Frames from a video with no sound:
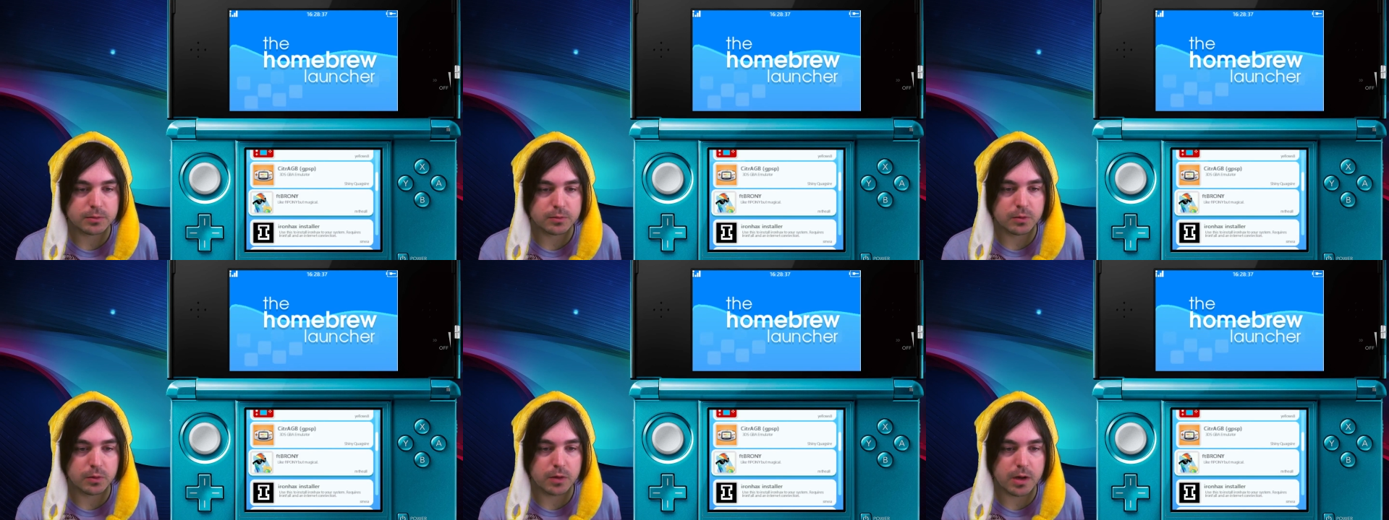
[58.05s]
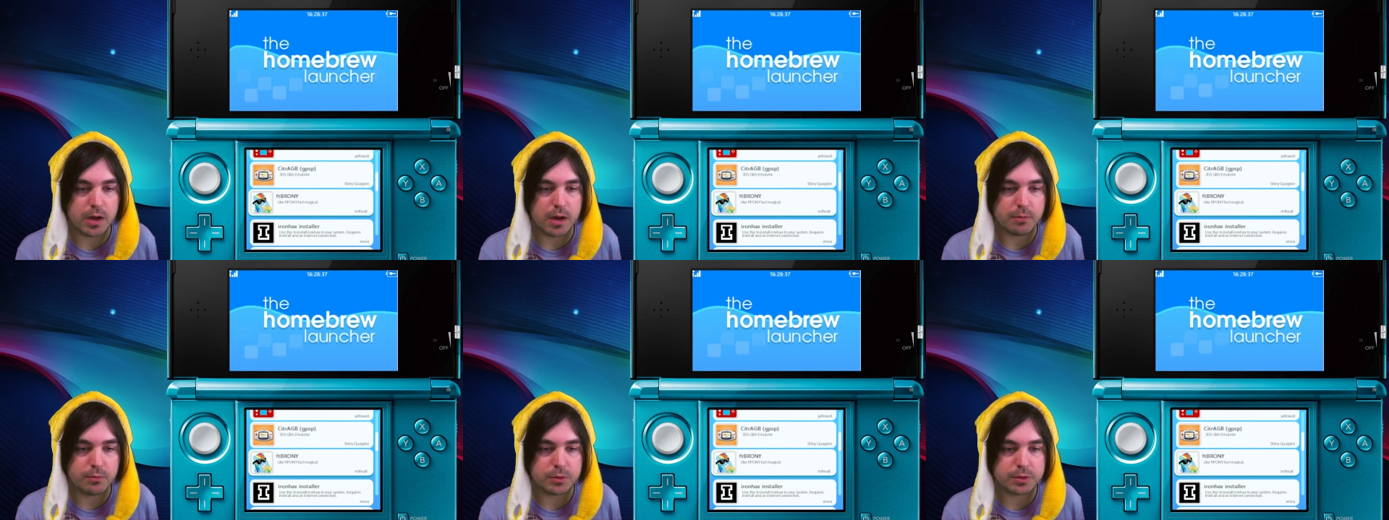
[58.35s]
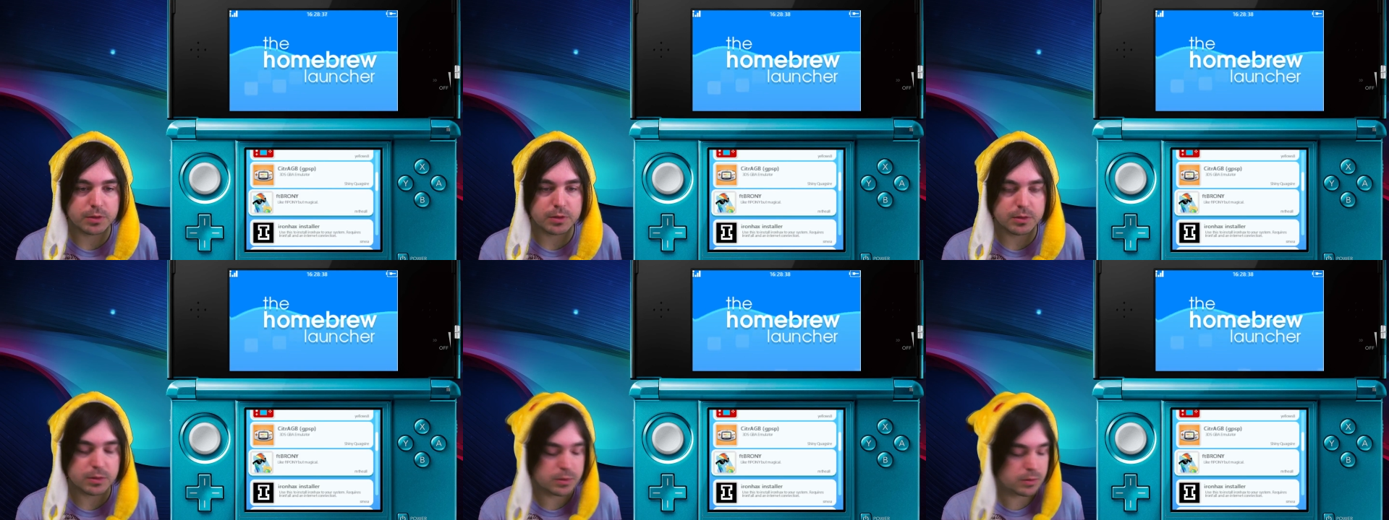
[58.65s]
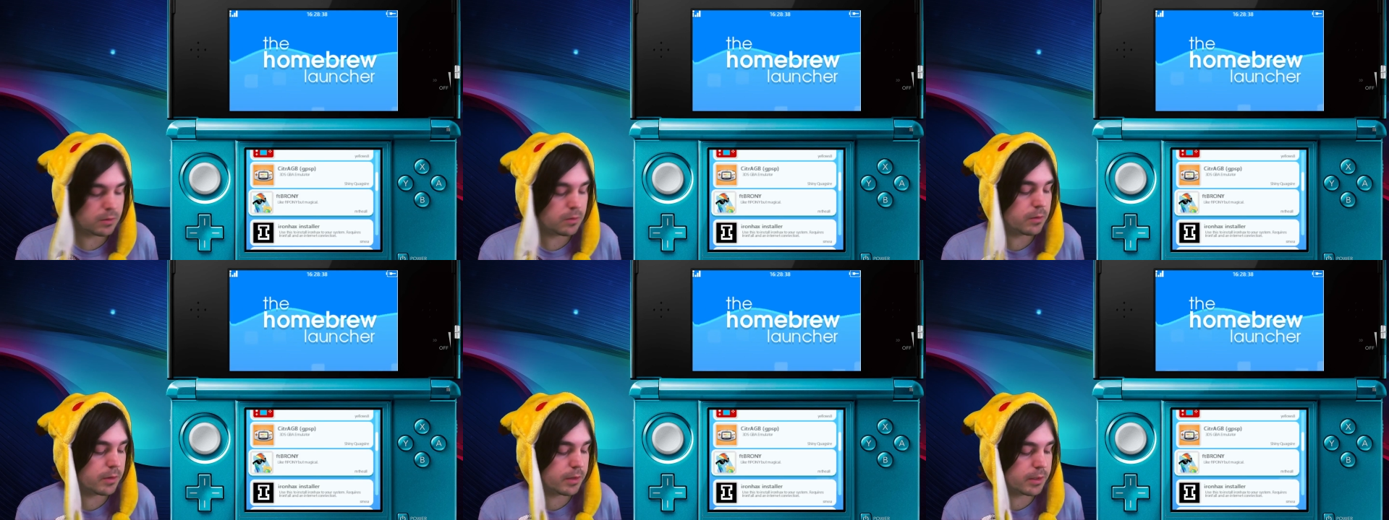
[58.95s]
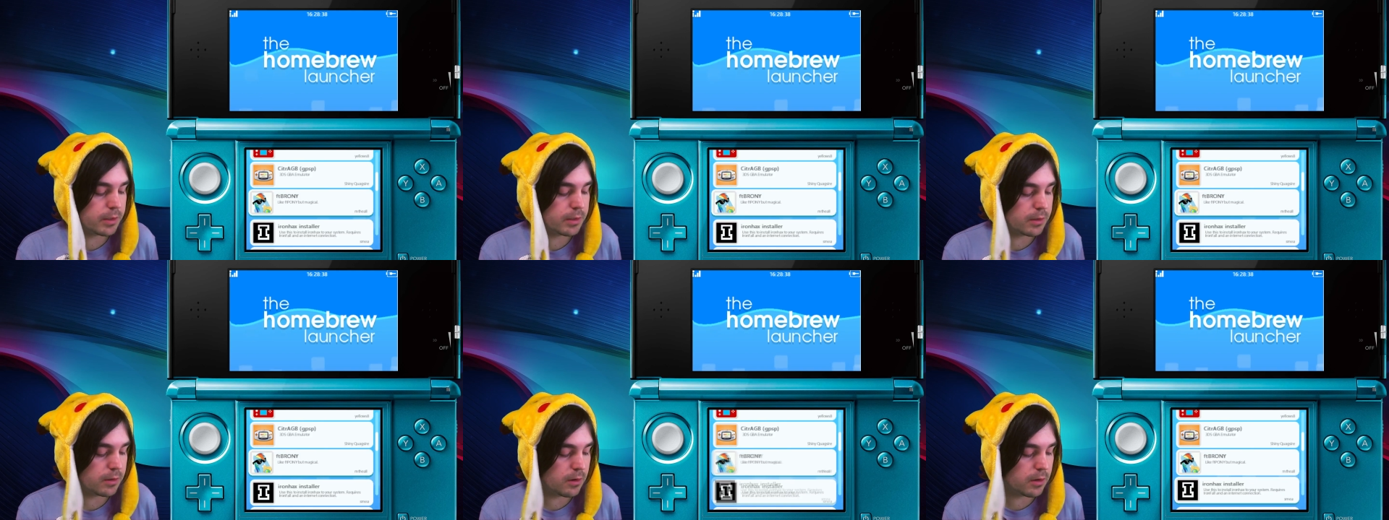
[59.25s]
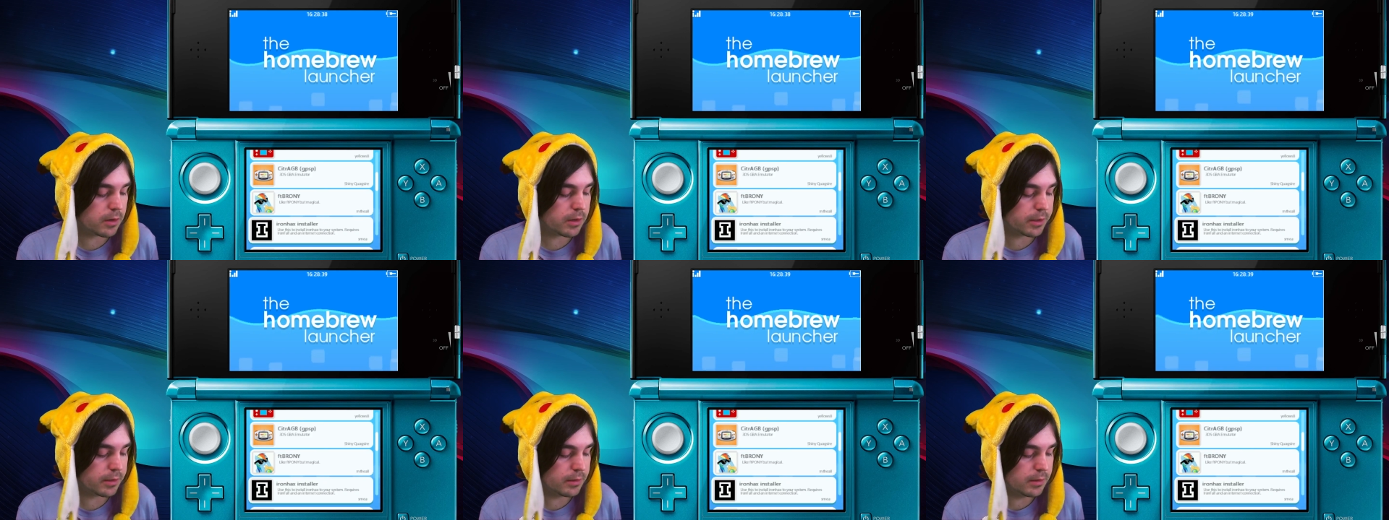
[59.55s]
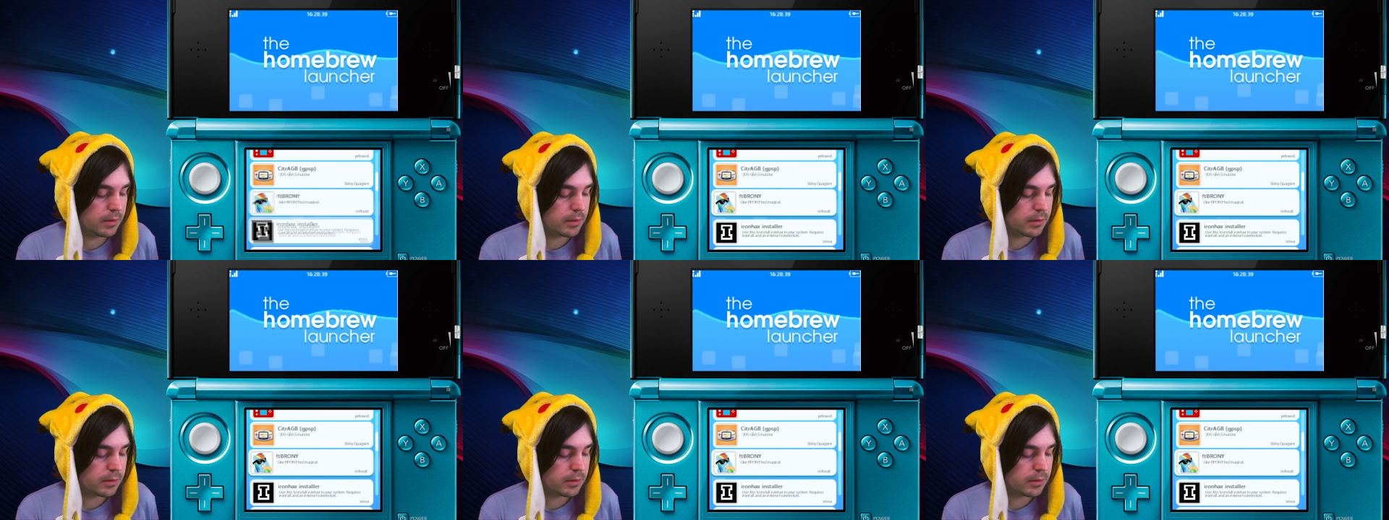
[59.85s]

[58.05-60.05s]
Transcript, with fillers: will come with this already on it.